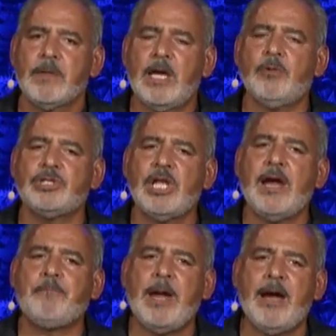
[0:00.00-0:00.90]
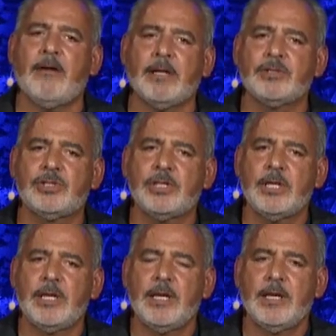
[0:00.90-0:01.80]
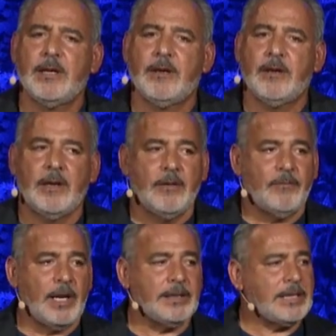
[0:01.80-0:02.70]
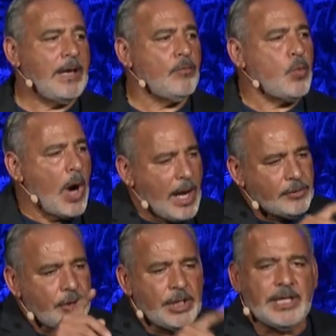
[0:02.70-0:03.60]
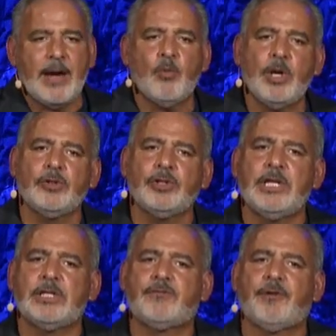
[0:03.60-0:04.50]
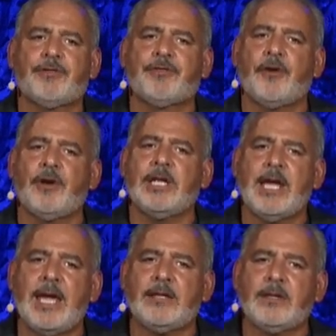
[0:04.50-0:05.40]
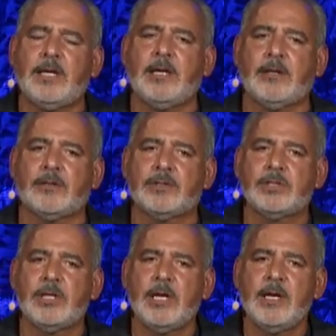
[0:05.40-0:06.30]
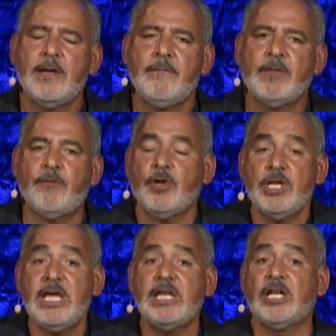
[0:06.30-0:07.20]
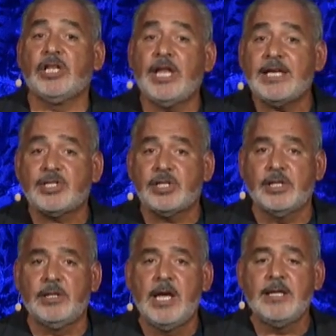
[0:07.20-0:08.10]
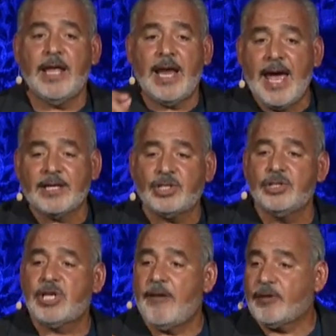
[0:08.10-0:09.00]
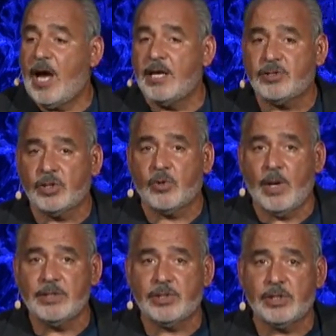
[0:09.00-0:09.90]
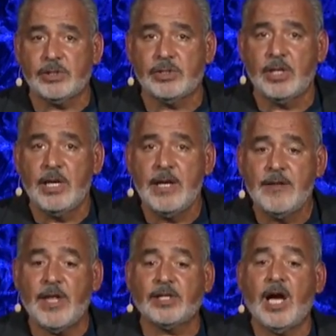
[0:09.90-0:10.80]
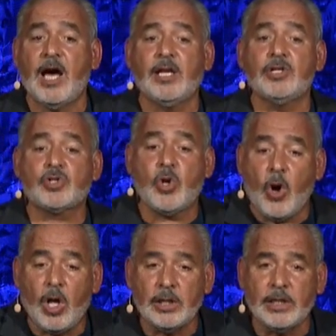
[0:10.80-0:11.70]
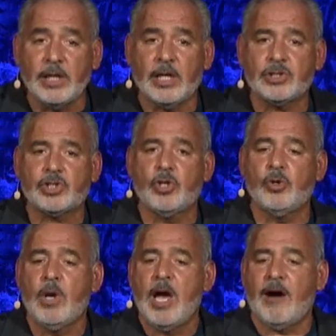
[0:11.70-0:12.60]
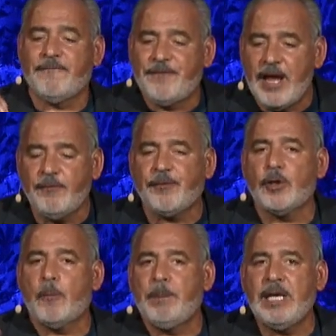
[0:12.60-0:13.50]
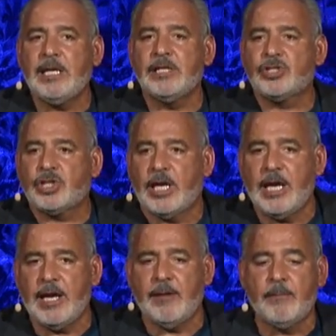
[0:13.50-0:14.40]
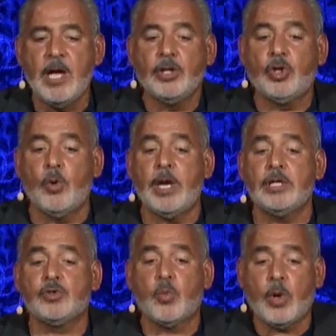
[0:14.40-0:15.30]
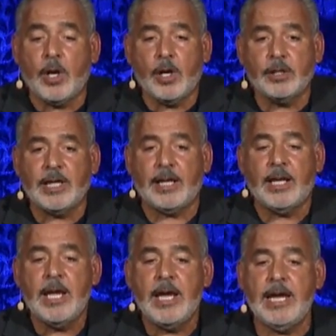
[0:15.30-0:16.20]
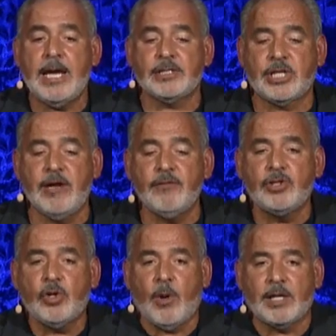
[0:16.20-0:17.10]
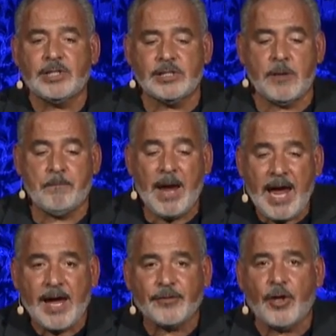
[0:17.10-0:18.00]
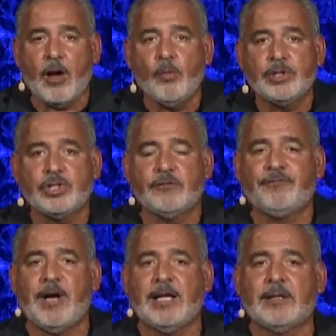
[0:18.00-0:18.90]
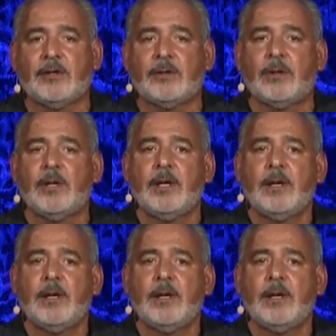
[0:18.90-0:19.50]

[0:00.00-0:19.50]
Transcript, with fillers: It was their parents right, that wandered in that wilderness for 38 years, if you needed a lesson that actions have consequences, that God is calling us to a faithful obedience to Him, to His word that He has given to us as a path on which to follow.